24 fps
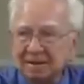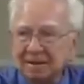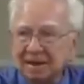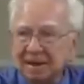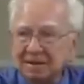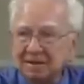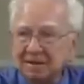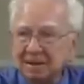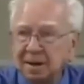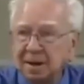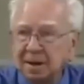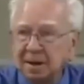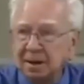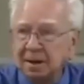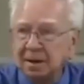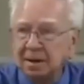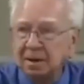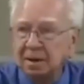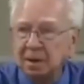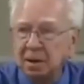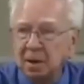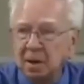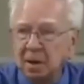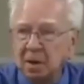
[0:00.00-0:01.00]
That's right.
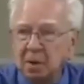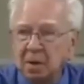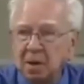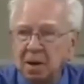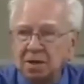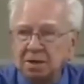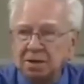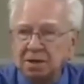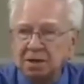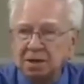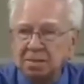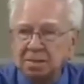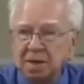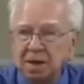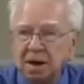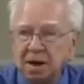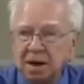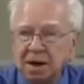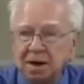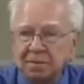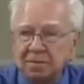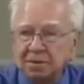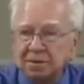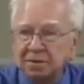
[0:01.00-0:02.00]
All warrants
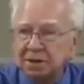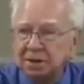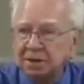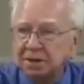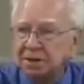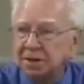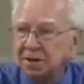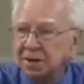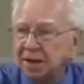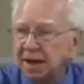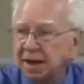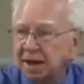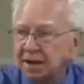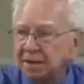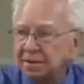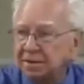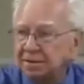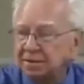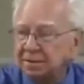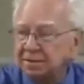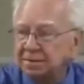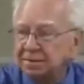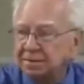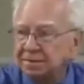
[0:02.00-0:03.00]
expire after 60
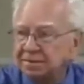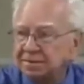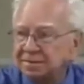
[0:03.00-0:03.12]
days.